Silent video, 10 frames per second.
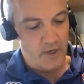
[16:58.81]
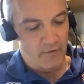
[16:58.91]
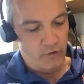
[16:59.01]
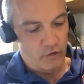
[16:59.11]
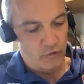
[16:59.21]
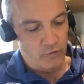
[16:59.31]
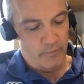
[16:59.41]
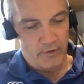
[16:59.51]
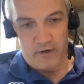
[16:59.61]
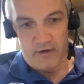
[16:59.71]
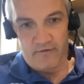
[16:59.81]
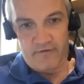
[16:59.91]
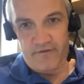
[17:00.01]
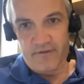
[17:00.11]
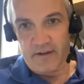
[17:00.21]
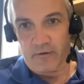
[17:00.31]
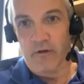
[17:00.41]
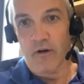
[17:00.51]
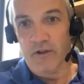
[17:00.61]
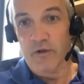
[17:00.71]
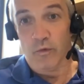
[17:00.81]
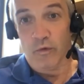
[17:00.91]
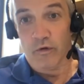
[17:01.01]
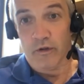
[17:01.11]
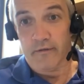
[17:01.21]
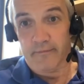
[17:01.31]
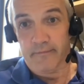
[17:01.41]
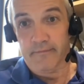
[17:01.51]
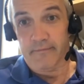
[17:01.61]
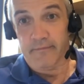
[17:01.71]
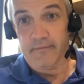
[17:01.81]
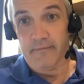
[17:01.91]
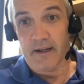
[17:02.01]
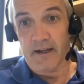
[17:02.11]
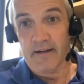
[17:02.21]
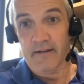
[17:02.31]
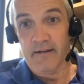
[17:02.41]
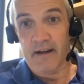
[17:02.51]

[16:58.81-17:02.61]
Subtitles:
of a group of going to war, and